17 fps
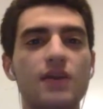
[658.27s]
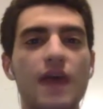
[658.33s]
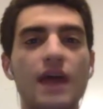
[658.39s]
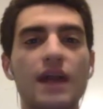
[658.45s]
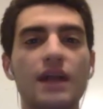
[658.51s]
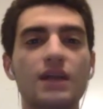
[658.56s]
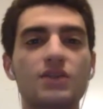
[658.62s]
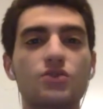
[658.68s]

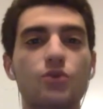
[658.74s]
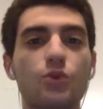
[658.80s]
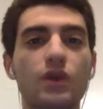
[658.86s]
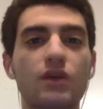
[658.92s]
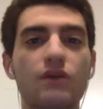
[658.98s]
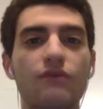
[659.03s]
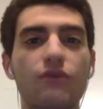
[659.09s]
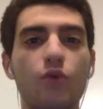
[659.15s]
heading into
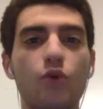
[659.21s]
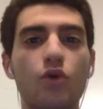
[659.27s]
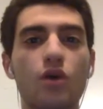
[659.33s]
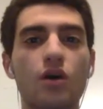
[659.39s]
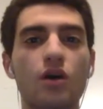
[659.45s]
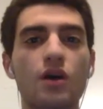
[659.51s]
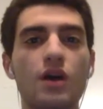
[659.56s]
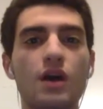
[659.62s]
week
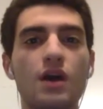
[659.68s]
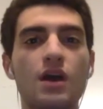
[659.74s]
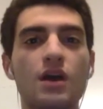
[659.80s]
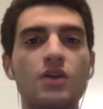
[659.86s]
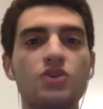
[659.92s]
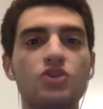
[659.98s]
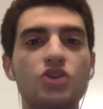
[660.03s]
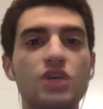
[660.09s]
4,
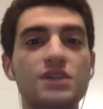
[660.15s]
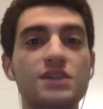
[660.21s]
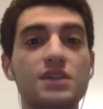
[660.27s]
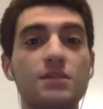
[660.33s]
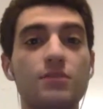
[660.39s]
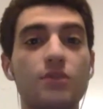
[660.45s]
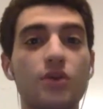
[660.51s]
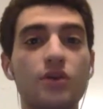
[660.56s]

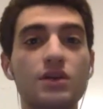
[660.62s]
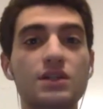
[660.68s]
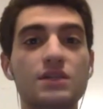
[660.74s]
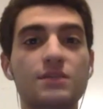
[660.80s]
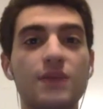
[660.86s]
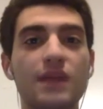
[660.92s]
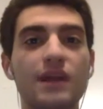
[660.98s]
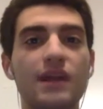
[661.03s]
Justin
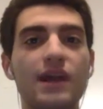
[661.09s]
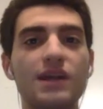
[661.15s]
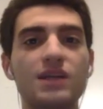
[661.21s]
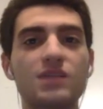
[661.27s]
Burris made